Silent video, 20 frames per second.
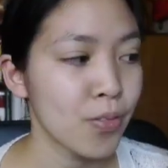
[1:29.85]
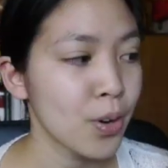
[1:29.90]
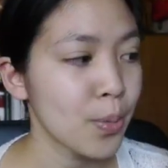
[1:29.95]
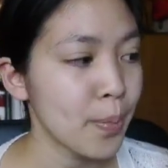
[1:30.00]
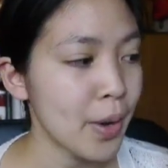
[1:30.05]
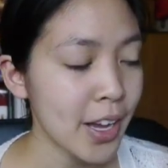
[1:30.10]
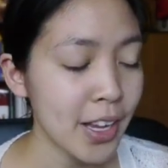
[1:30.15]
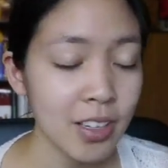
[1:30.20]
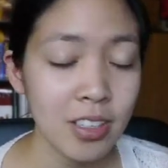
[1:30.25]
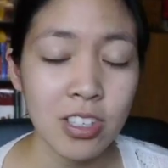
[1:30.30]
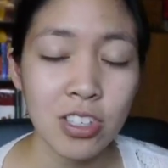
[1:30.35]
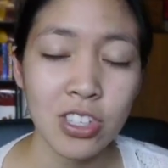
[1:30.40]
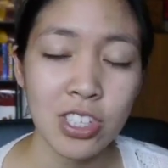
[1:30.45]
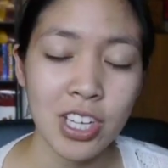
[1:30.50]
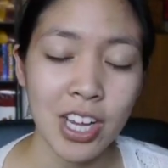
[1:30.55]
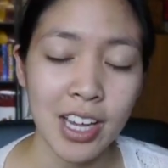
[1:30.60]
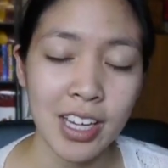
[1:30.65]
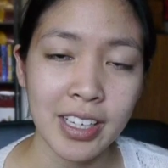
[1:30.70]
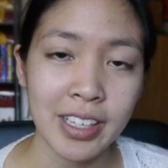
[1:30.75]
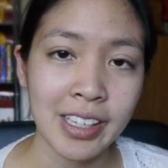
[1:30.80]
From my
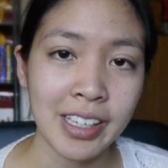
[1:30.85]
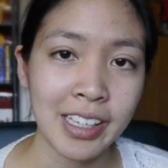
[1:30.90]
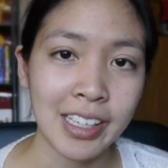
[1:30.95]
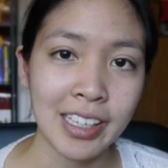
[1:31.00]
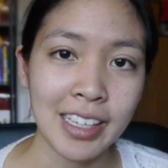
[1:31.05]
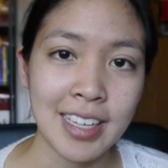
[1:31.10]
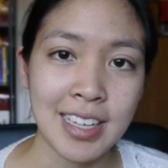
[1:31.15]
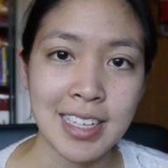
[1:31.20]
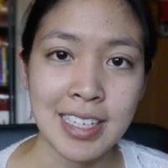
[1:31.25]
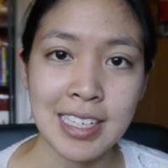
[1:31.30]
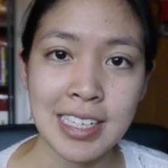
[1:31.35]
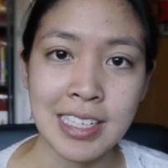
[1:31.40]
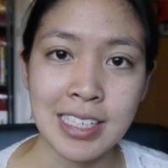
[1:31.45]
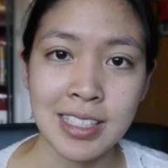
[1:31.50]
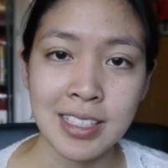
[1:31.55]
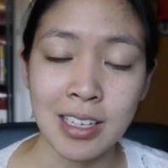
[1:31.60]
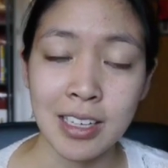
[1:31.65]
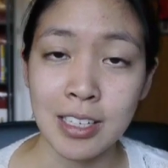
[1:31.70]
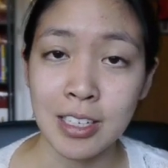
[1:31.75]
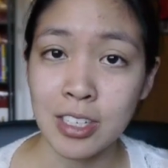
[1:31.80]
understanding, it
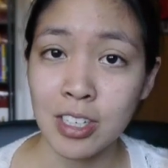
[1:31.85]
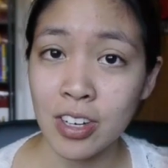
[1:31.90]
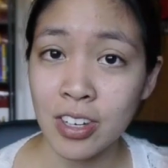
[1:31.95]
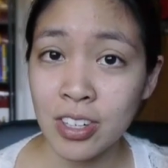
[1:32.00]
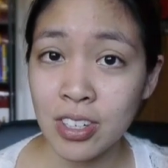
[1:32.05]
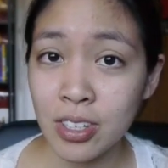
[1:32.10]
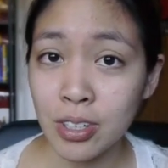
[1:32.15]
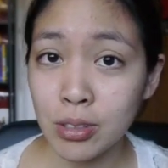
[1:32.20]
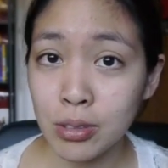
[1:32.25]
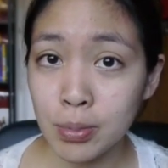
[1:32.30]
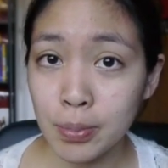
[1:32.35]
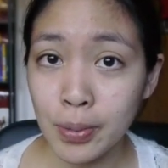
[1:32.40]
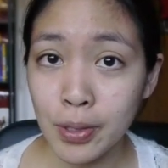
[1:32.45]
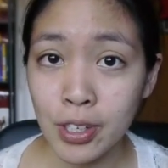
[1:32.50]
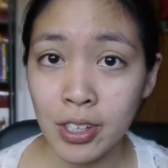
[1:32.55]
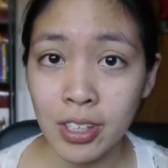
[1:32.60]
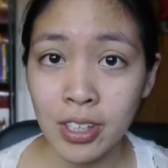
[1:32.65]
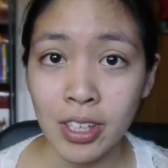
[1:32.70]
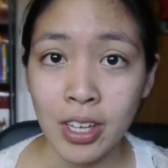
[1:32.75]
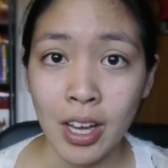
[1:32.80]
is a young adult
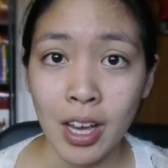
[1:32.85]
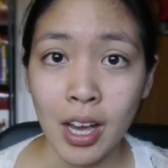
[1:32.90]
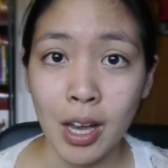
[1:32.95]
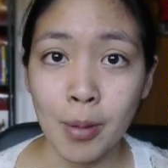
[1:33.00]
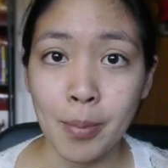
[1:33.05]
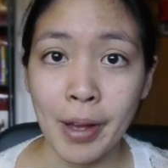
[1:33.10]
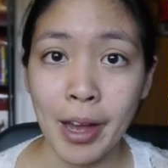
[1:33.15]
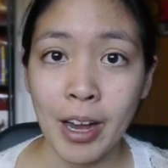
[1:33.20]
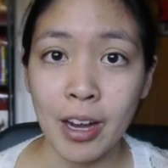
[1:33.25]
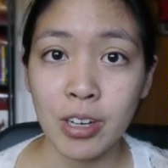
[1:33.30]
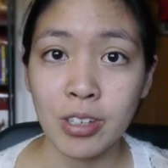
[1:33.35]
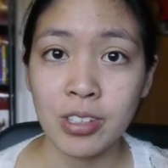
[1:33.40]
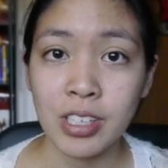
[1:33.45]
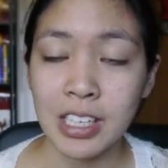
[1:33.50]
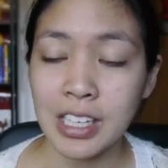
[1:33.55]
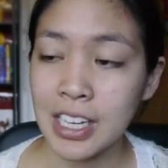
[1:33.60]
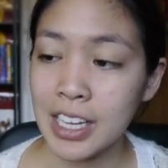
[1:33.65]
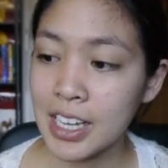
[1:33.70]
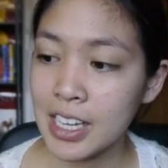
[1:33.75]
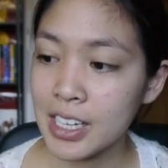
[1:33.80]
book about
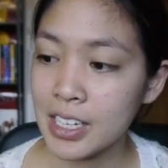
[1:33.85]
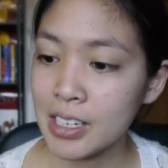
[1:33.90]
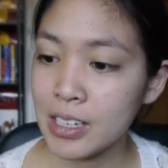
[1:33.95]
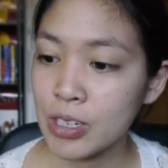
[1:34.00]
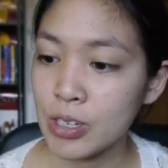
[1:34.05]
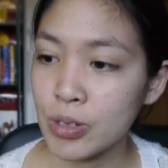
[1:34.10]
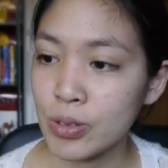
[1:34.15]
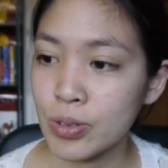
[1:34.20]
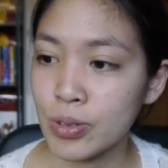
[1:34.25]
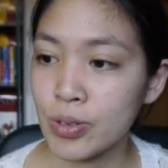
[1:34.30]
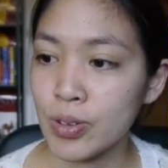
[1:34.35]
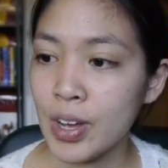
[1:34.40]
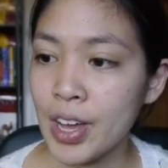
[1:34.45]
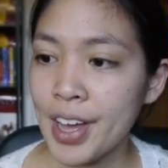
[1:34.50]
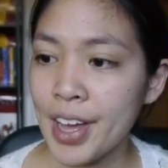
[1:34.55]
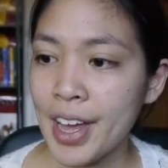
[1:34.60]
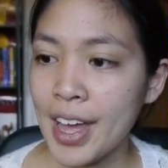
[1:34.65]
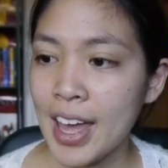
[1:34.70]
a kid who